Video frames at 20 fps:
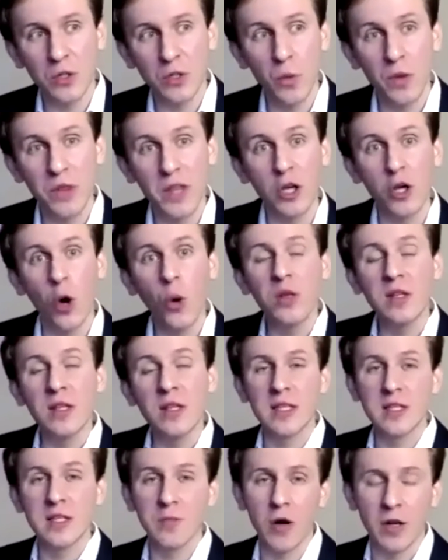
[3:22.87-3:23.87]
when they go into
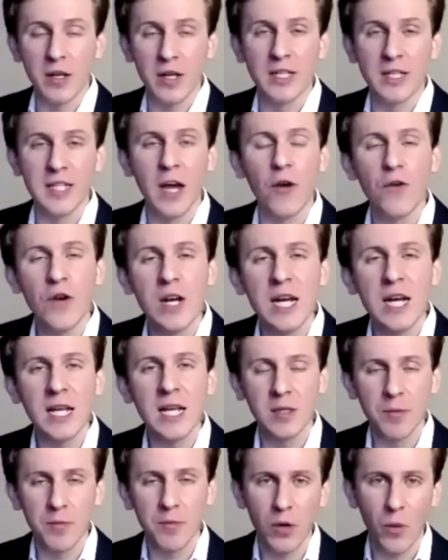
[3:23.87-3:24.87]
these markets, they really need
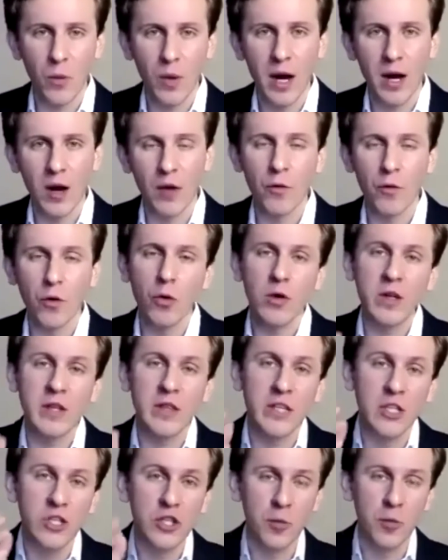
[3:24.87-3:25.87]
to be aware of not only
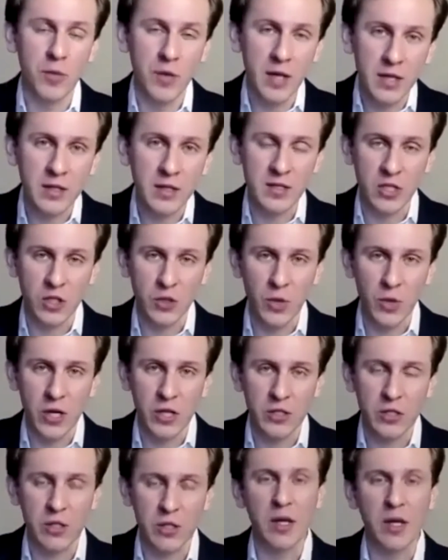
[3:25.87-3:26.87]
the geopolitical
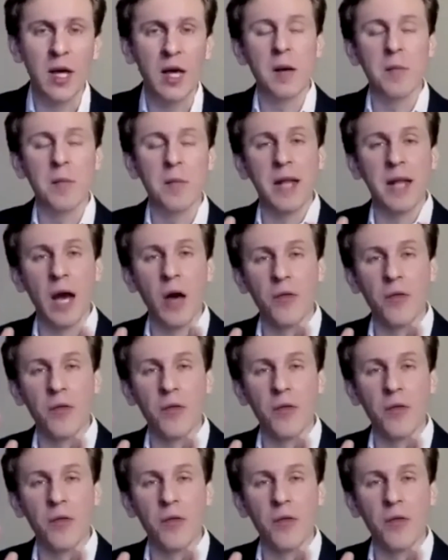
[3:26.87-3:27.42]
situation, but how